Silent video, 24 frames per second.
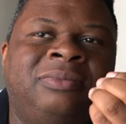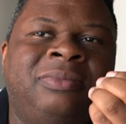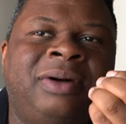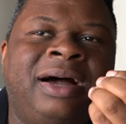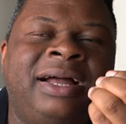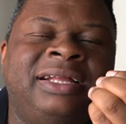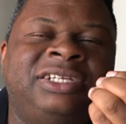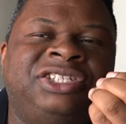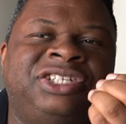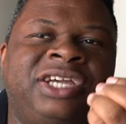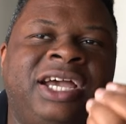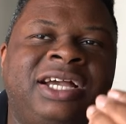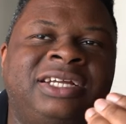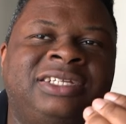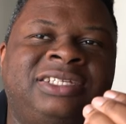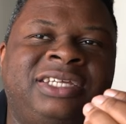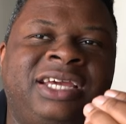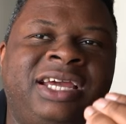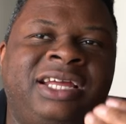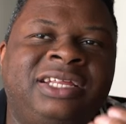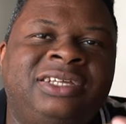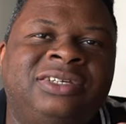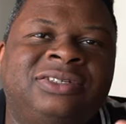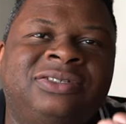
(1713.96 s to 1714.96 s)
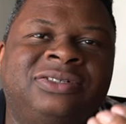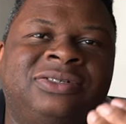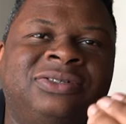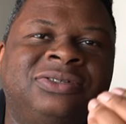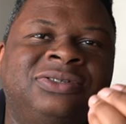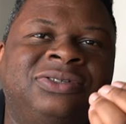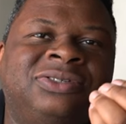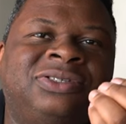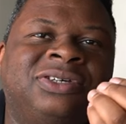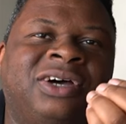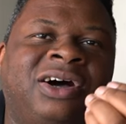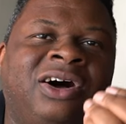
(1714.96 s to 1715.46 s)
my Jack
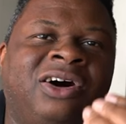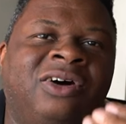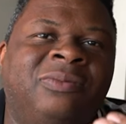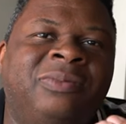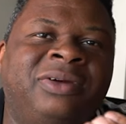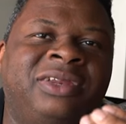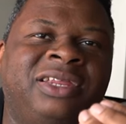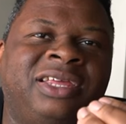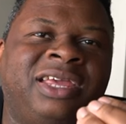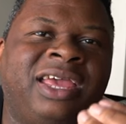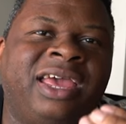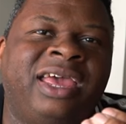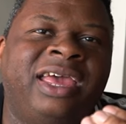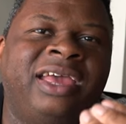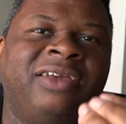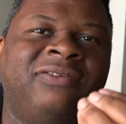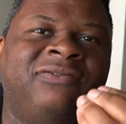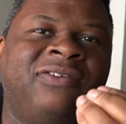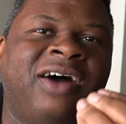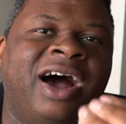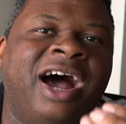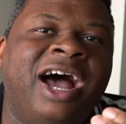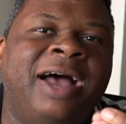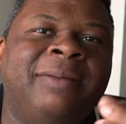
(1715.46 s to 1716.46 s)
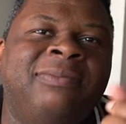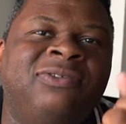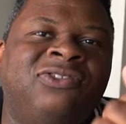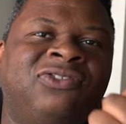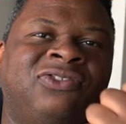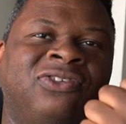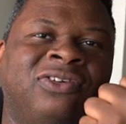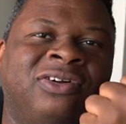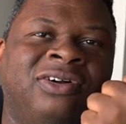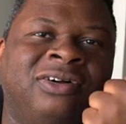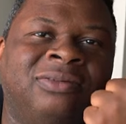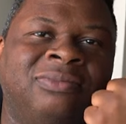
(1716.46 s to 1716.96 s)
Daniels almond cake vibes
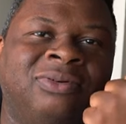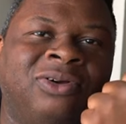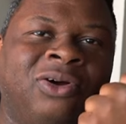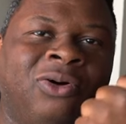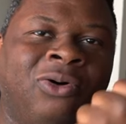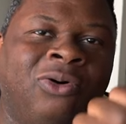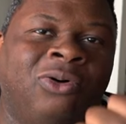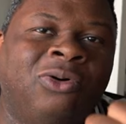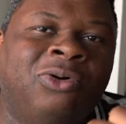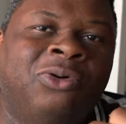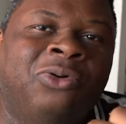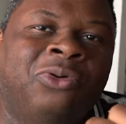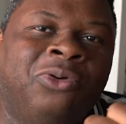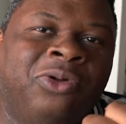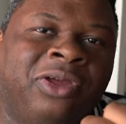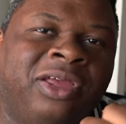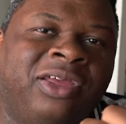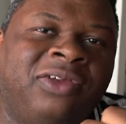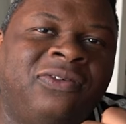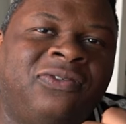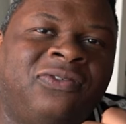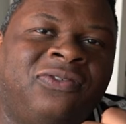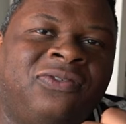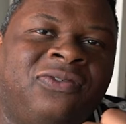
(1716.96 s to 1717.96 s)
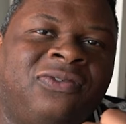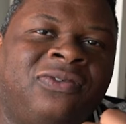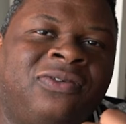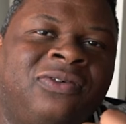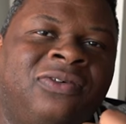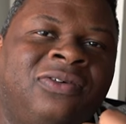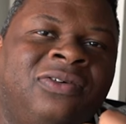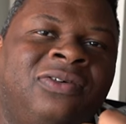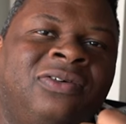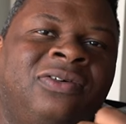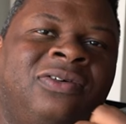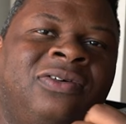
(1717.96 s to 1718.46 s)
from Coral Reef,
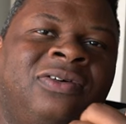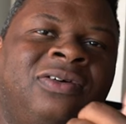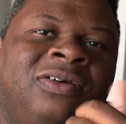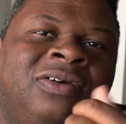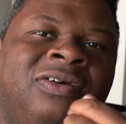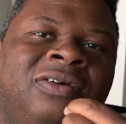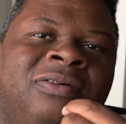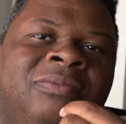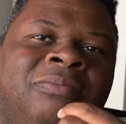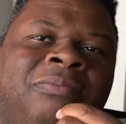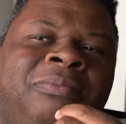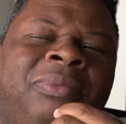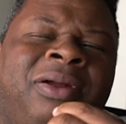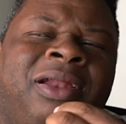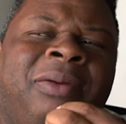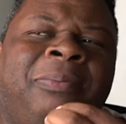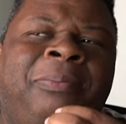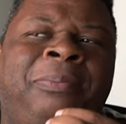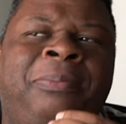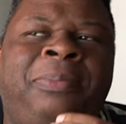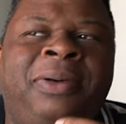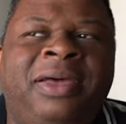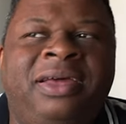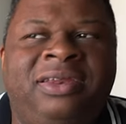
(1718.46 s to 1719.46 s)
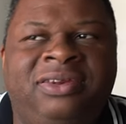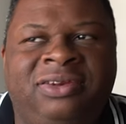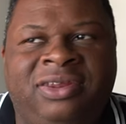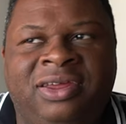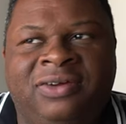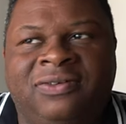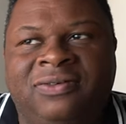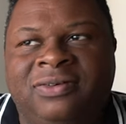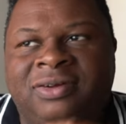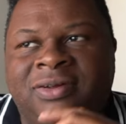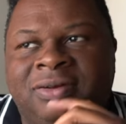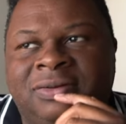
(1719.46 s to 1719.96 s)
but a bit
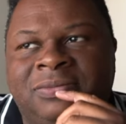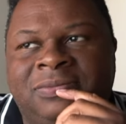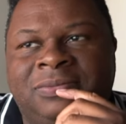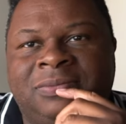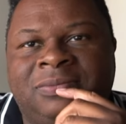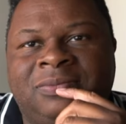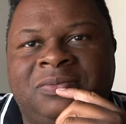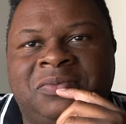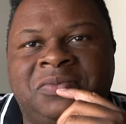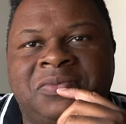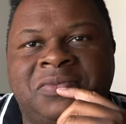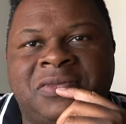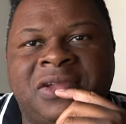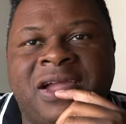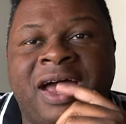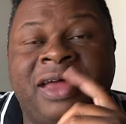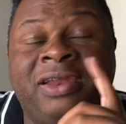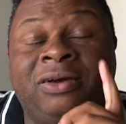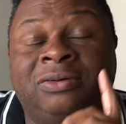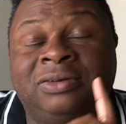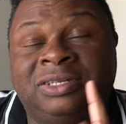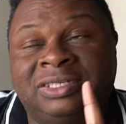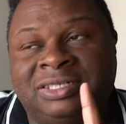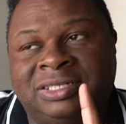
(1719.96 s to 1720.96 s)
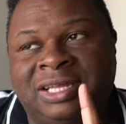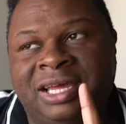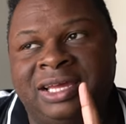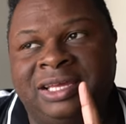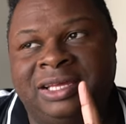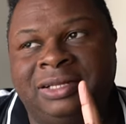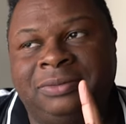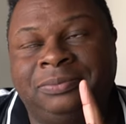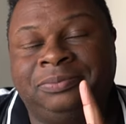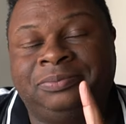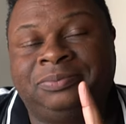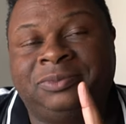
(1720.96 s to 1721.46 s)
different. I don't dislike
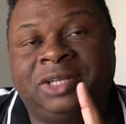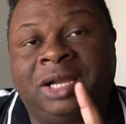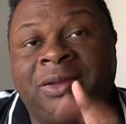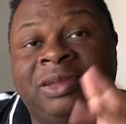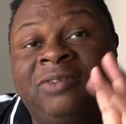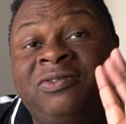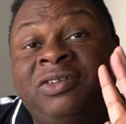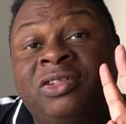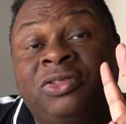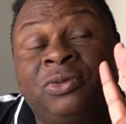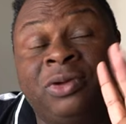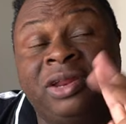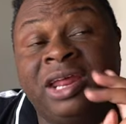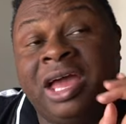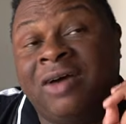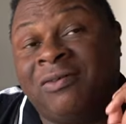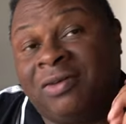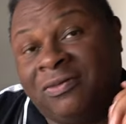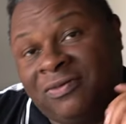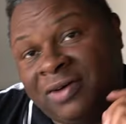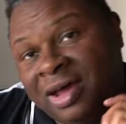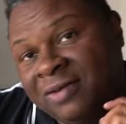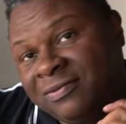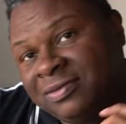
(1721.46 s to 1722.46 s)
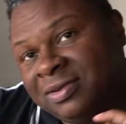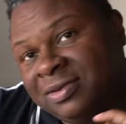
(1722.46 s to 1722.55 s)
it. I'm giving three and a half out of